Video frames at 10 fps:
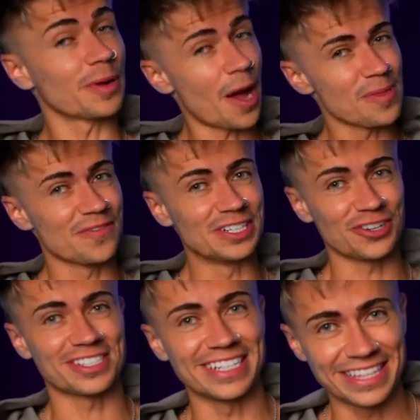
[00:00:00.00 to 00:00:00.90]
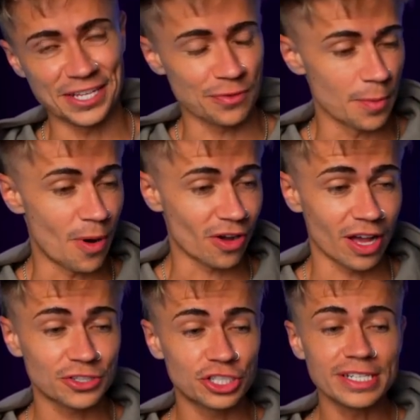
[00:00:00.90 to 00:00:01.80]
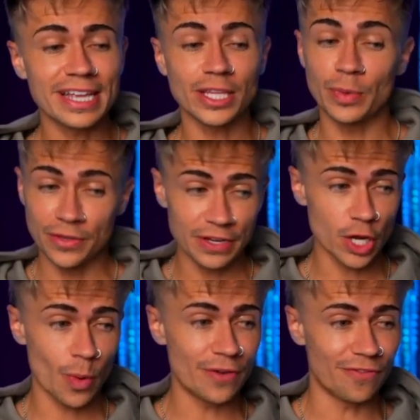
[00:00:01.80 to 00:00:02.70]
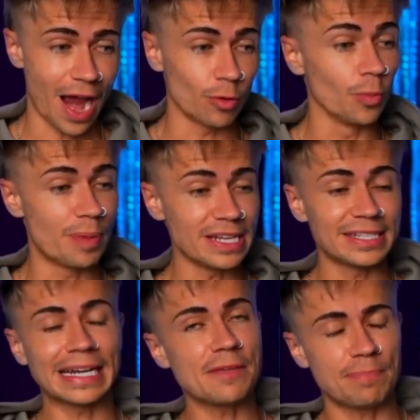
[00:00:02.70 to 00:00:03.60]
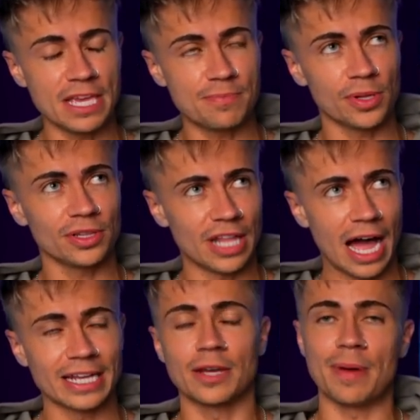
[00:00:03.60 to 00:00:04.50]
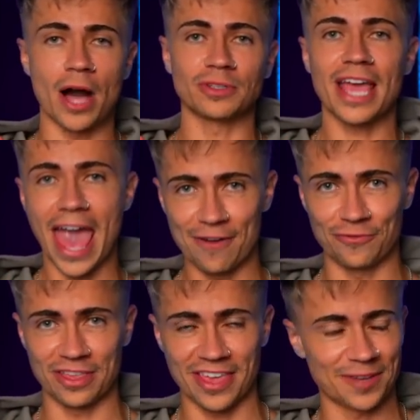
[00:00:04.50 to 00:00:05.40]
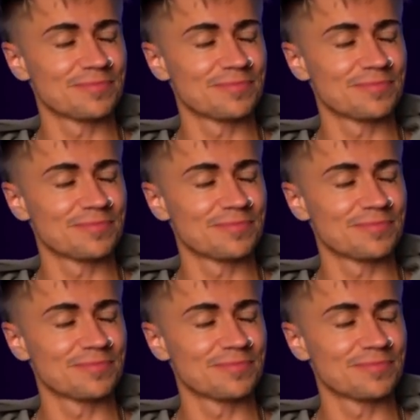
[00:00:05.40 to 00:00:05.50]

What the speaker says: a couple of interesting things from the podcast. She said that when the video went viral, basically people lied about everything.